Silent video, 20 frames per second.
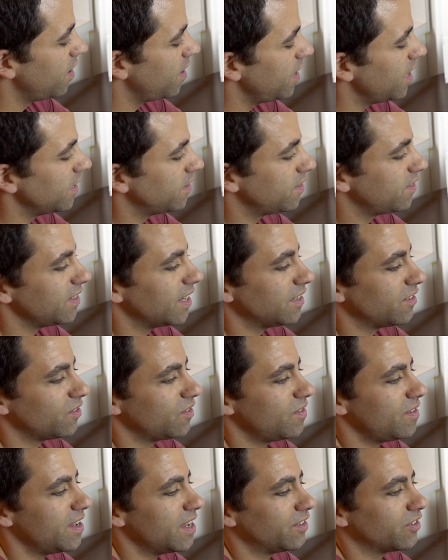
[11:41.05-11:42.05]
it's,
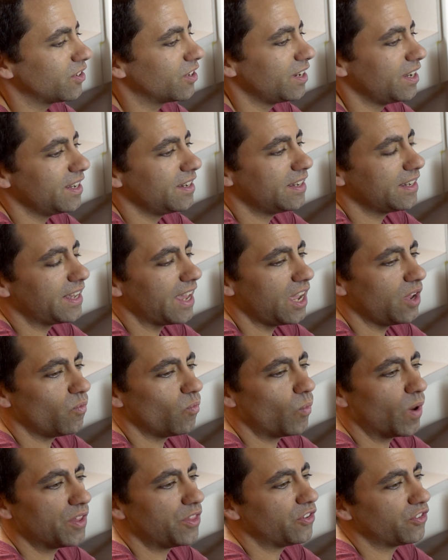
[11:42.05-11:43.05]
it's, it's gonna
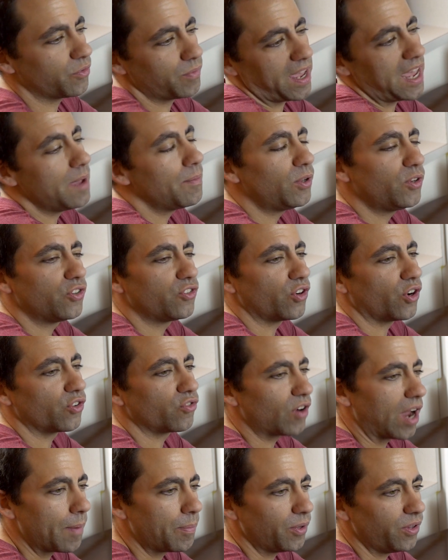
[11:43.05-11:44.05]
indicate whether it's able to
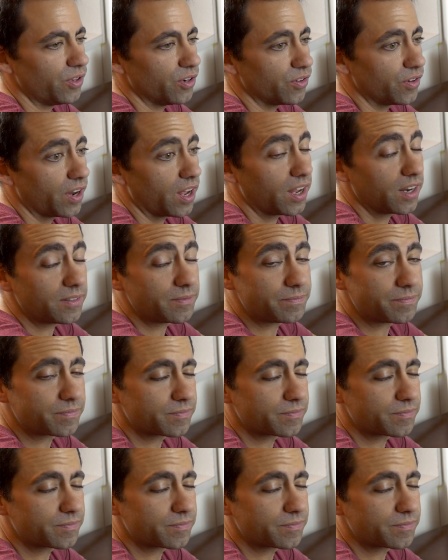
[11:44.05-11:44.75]
charge rapidly or not.